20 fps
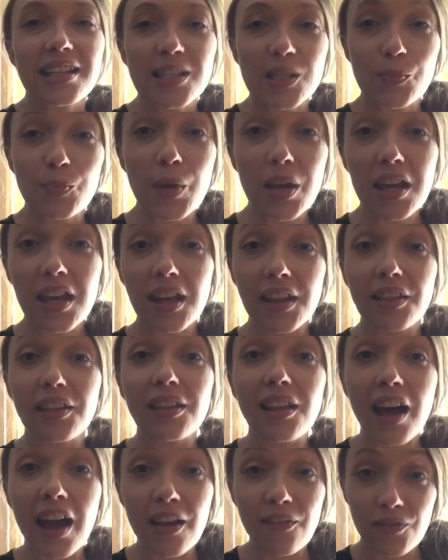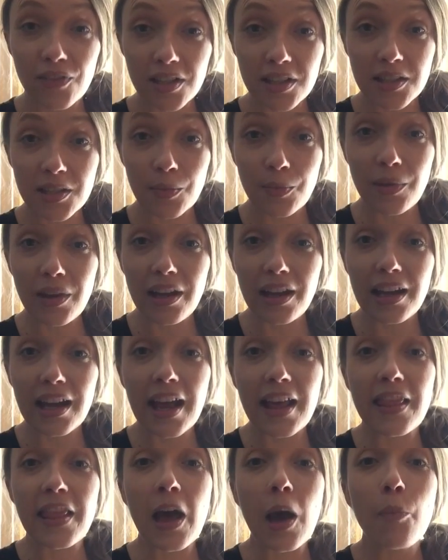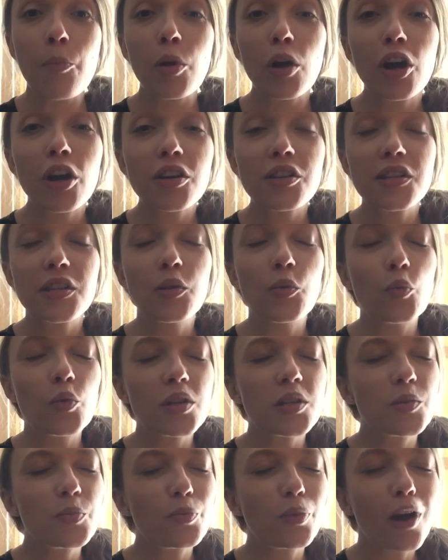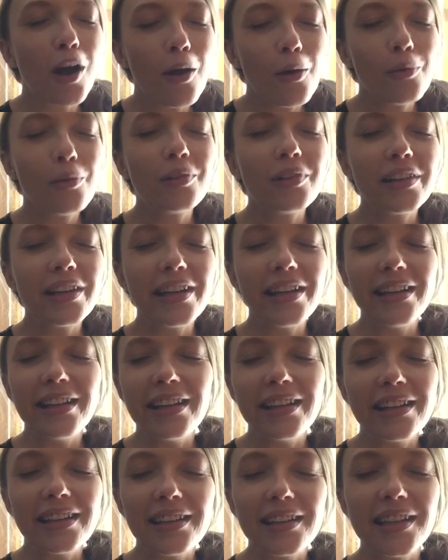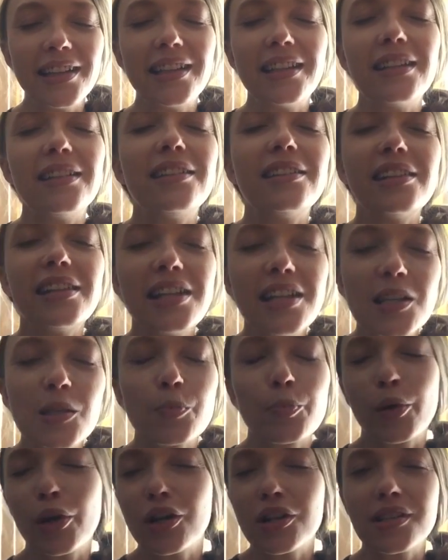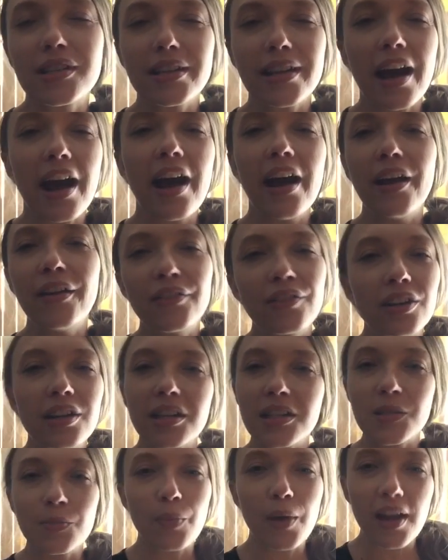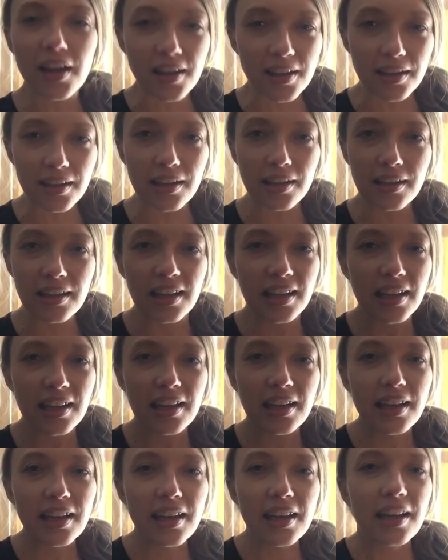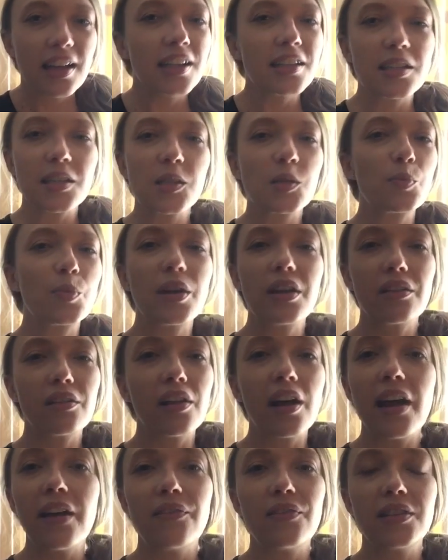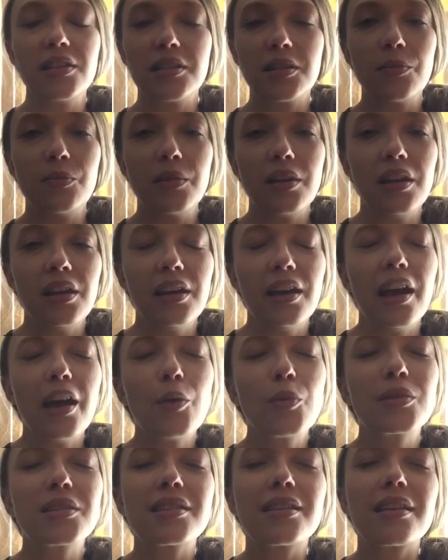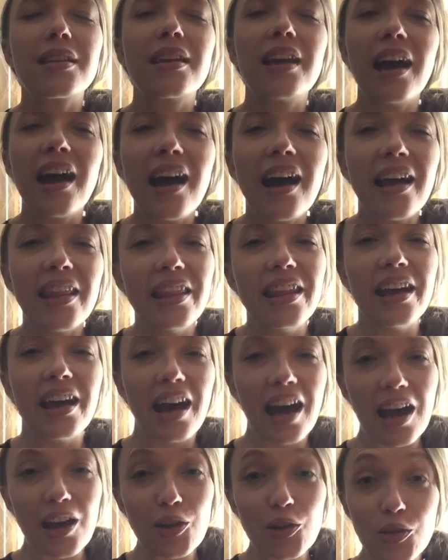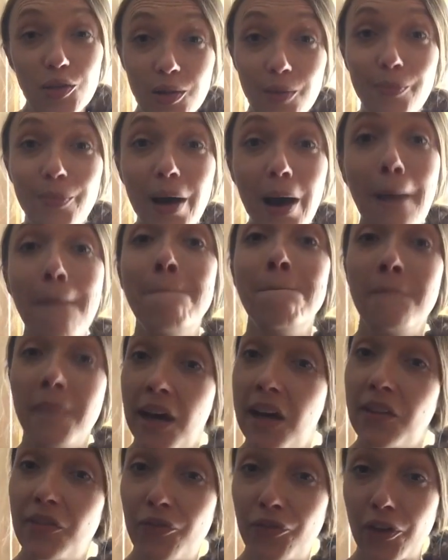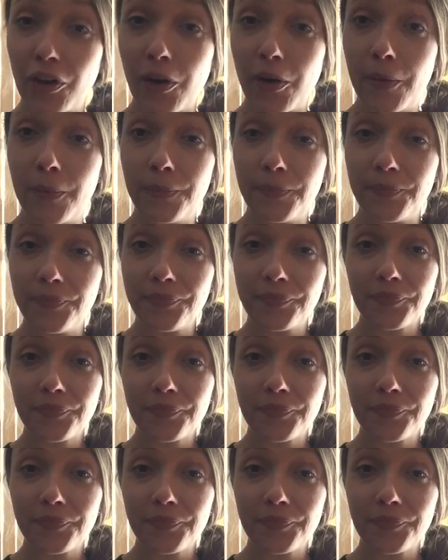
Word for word: speaking life into me, and that person was probably the least person I ever expected to speak life into me. It was the guy that I used to buy meth from.